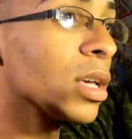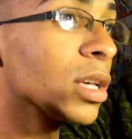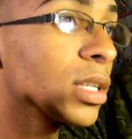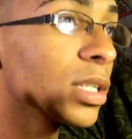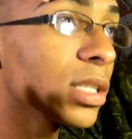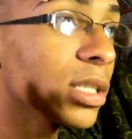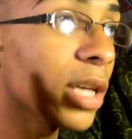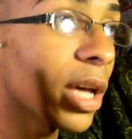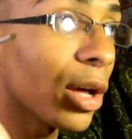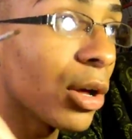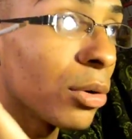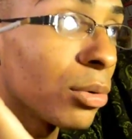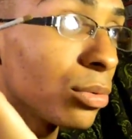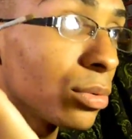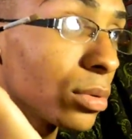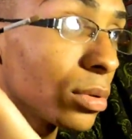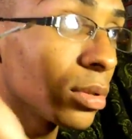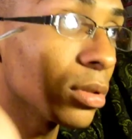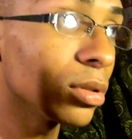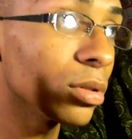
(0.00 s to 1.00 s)
So
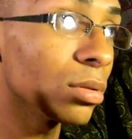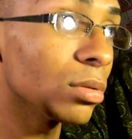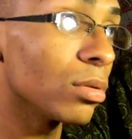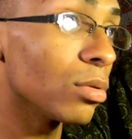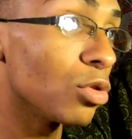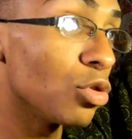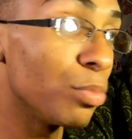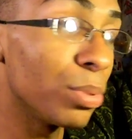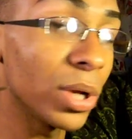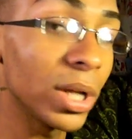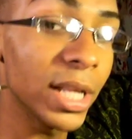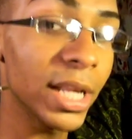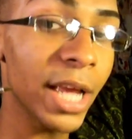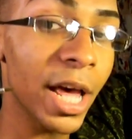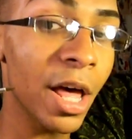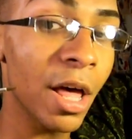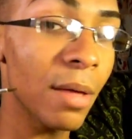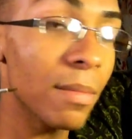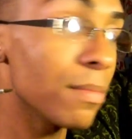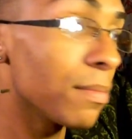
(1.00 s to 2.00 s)
you pull it
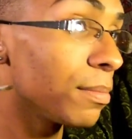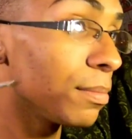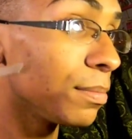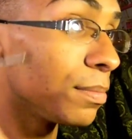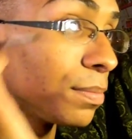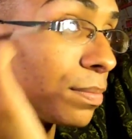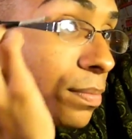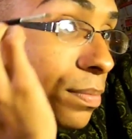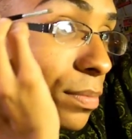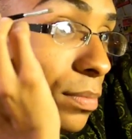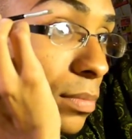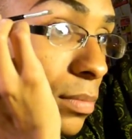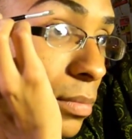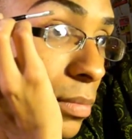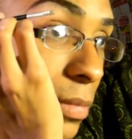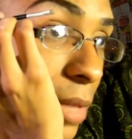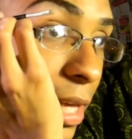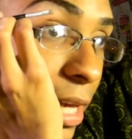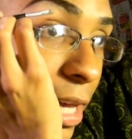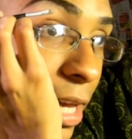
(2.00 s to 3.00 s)
up
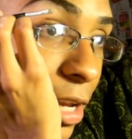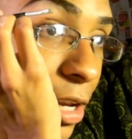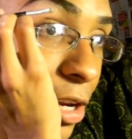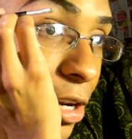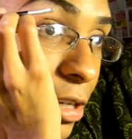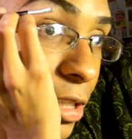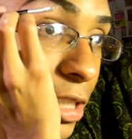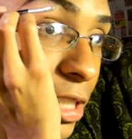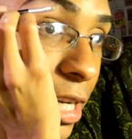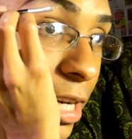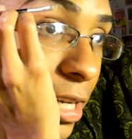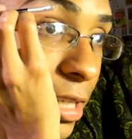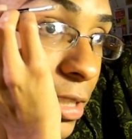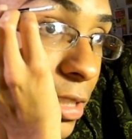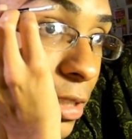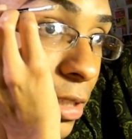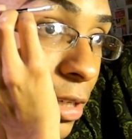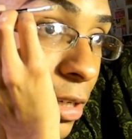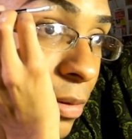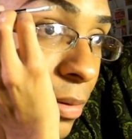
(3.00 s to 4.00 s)
and you're
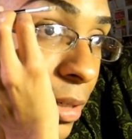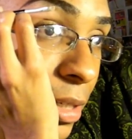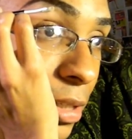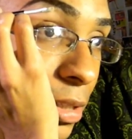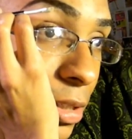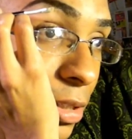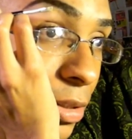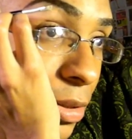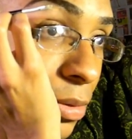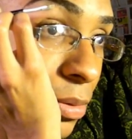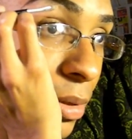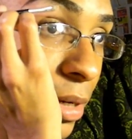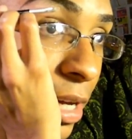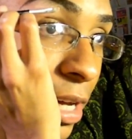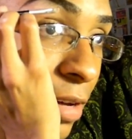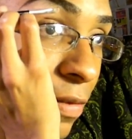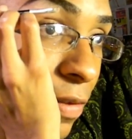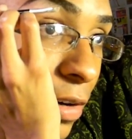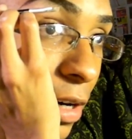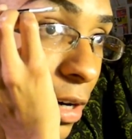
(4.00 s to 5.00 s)
just going to
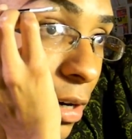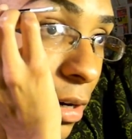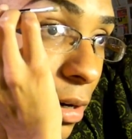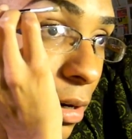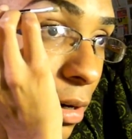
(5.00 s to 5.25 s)
cover.